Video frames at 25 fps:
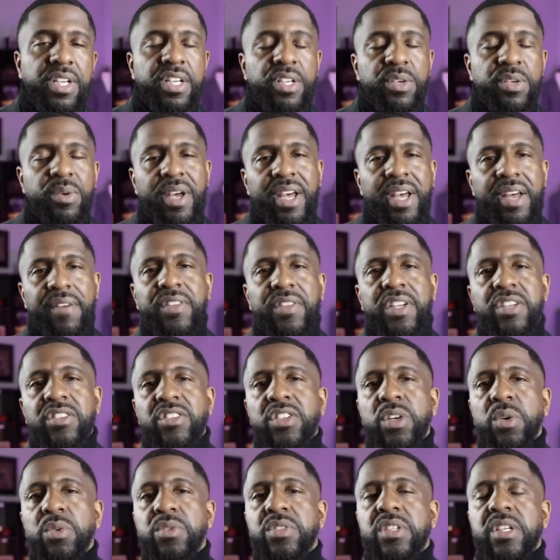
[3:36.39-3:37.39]
You have these
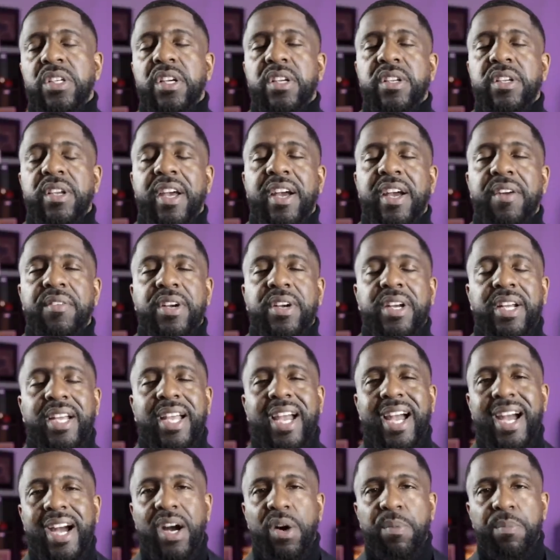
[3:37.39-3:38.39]
notes here. You have
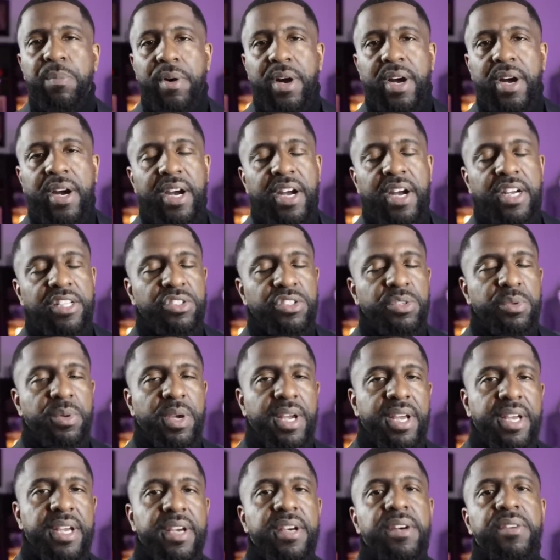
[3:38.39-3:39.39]
cacao pods. You
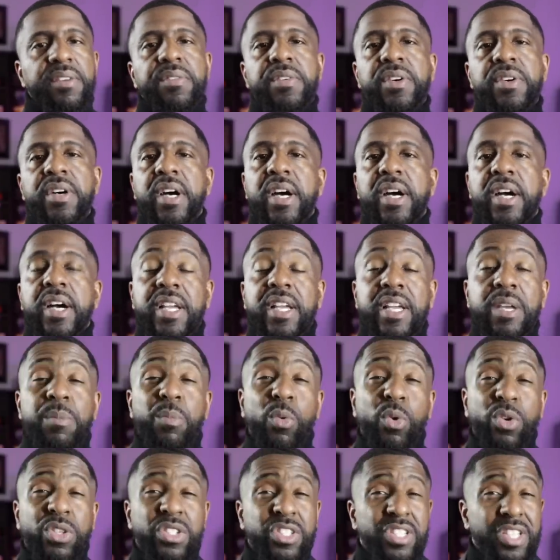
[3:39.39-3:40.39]
have uh,
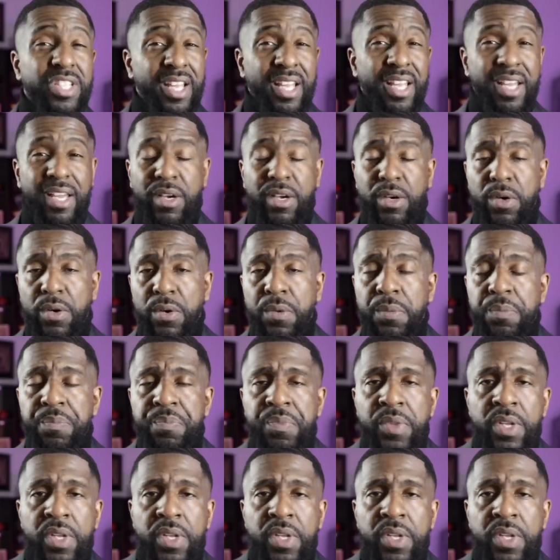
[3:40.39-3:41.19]
immortelle.